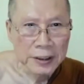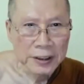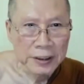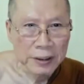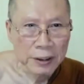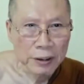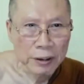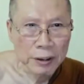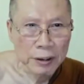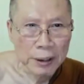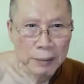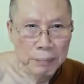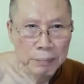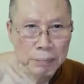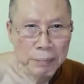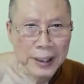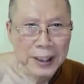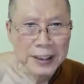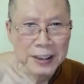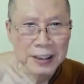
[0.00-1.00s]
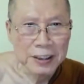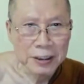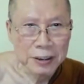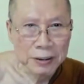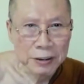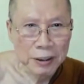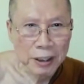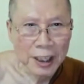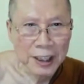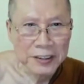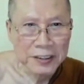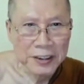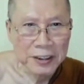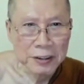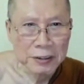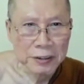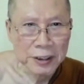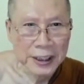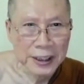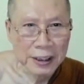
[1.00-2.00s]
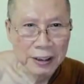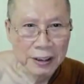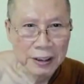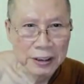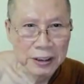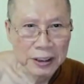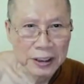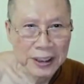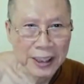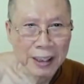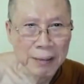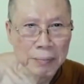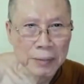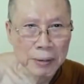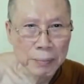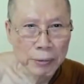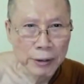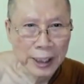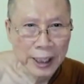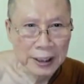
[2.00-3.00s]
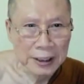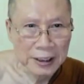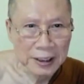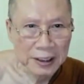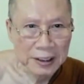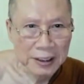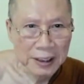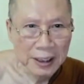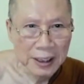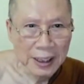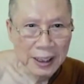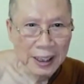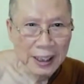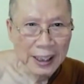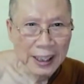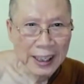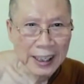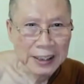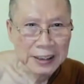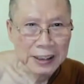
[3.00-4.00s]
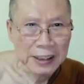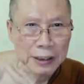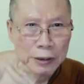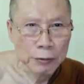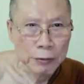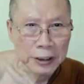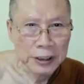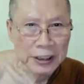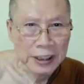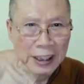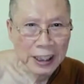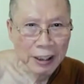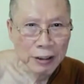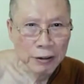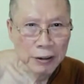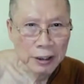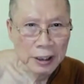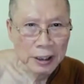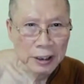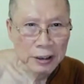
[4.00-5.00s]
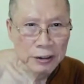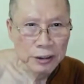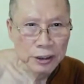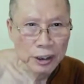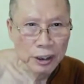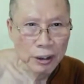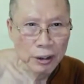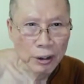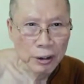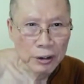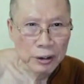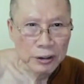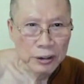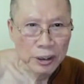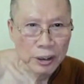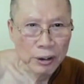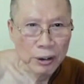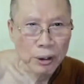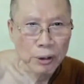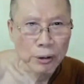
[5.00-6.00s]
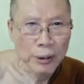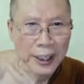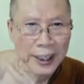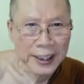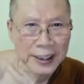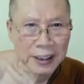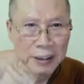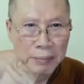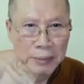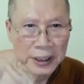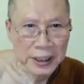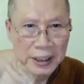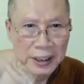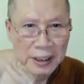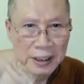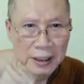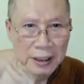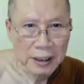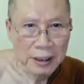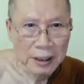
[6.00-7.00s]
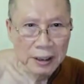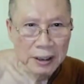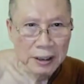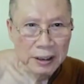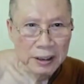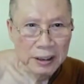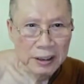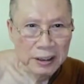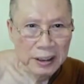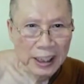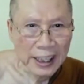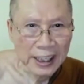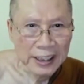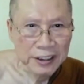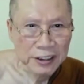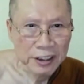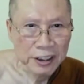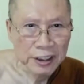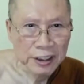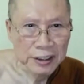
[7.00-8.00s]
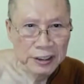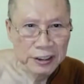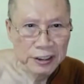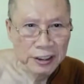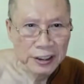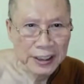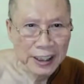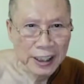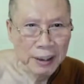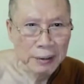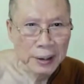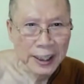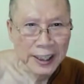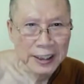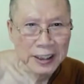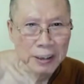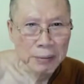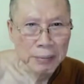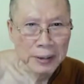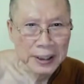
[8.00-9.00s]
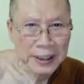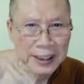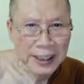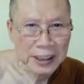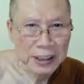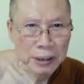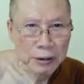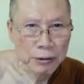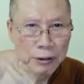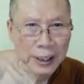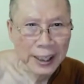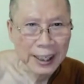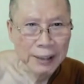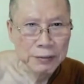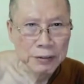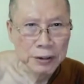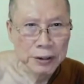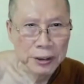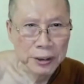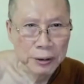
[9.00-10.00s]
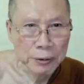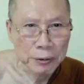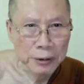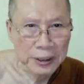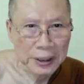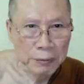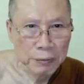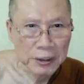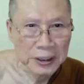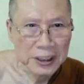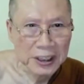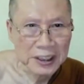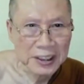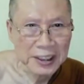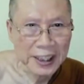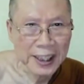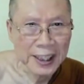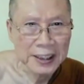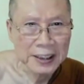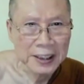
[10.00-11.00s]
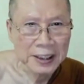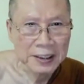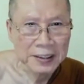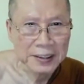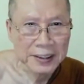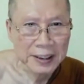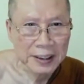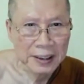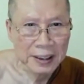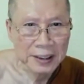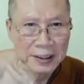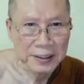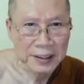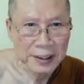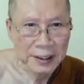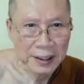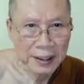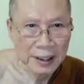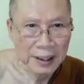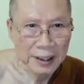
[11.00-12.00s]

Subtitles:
So better to concentrate on your Dhamma practice and deal with your old enemy and your enemy that you will have to deal with, which is aging, sickness, and